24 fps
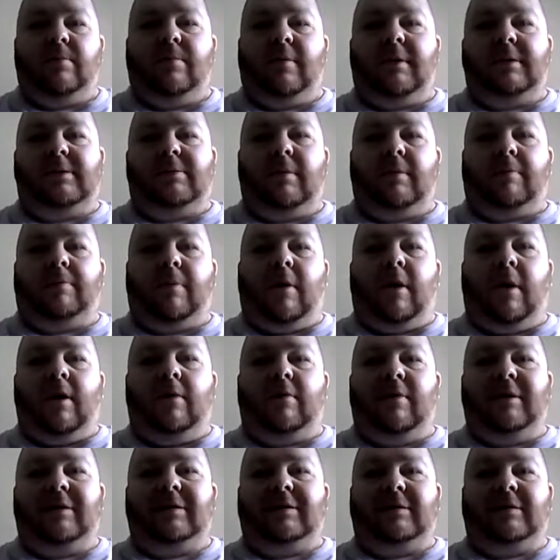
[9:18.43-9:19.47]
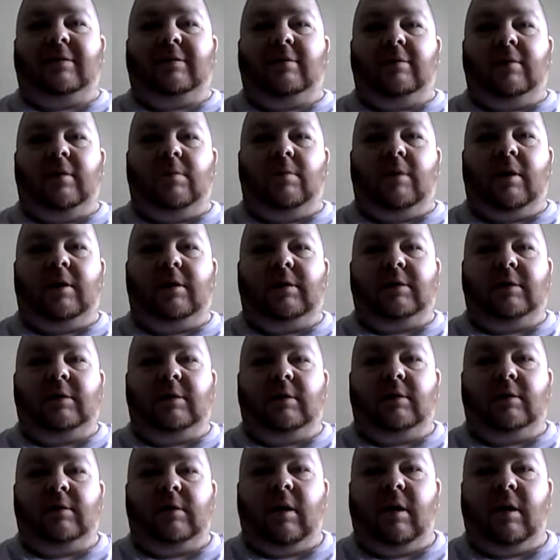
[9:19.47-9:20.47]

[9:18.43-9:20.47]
Pittsburgh Pirates, almost